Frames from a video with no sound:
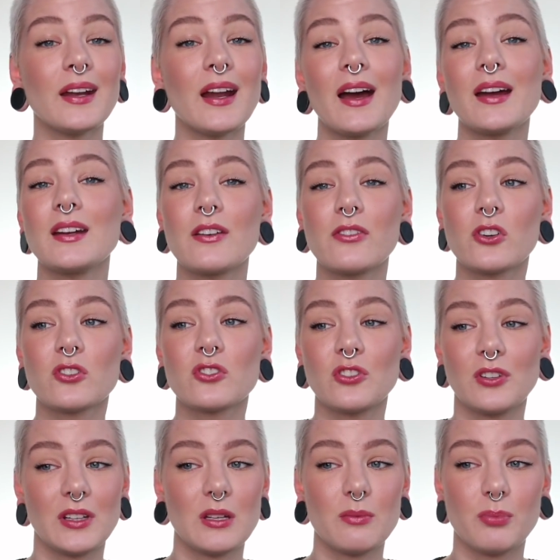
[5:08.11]
And I never
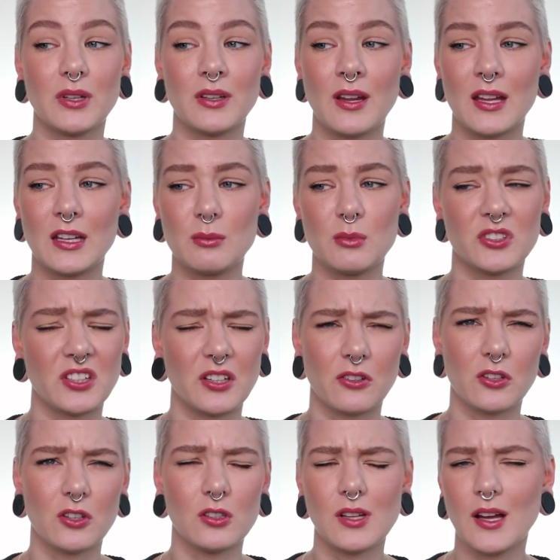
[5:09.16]
sleep in any
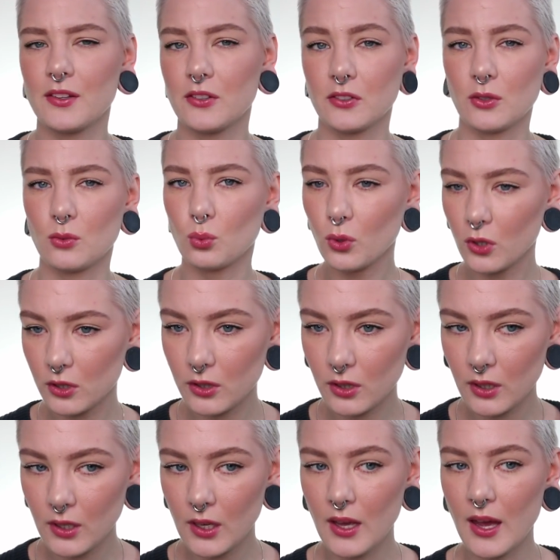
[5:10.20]
material other than wood,